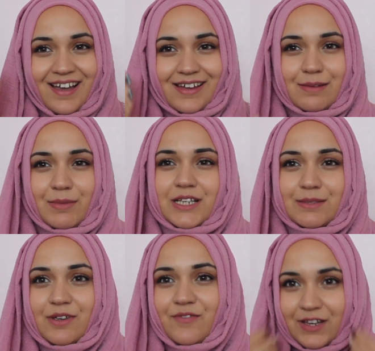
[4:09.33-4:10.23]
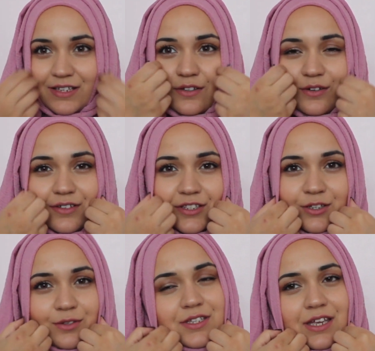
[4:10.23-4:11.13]
and it makes my face look
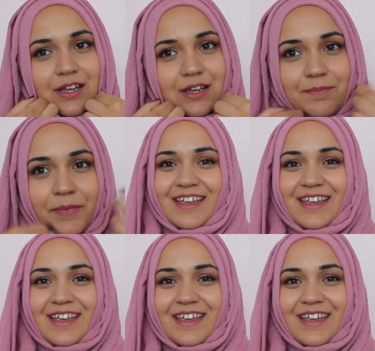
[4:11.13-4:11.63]
so skinny.